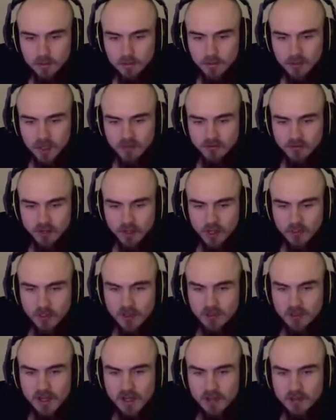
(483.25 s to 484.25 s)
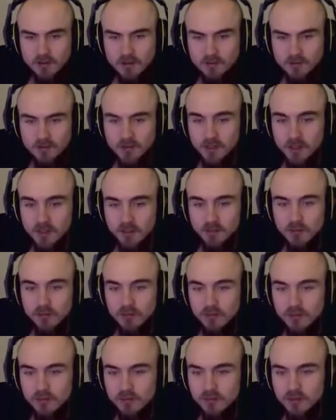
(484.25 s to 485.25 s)
But I forgot about that, so
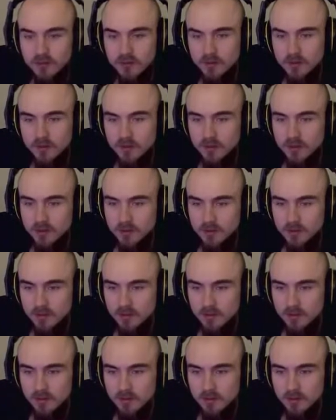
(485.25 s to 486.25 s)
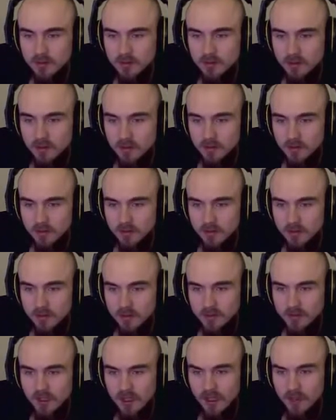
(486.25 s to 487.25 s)

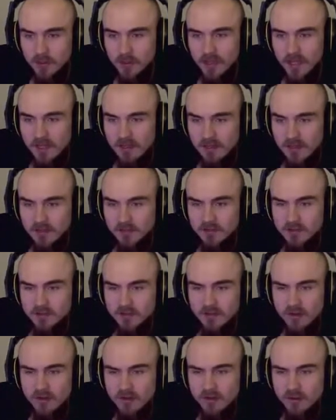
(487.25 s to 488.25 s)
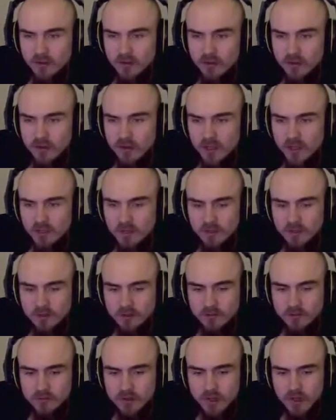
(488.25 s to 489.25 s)
it's not gonna be that necessary for the
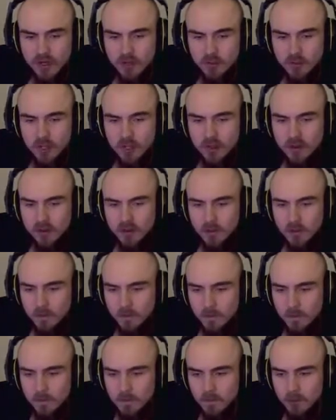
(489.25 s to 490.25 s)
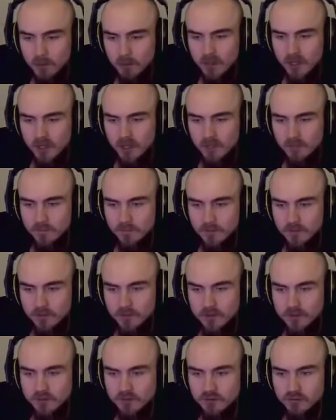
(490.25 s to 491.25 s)
first run anyway. Or the
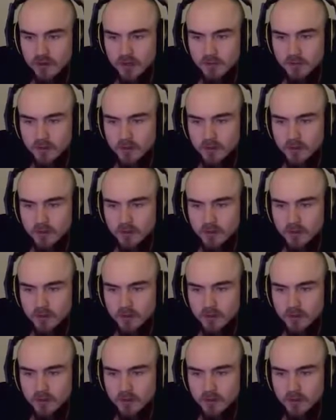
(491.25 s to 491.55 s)
first stream.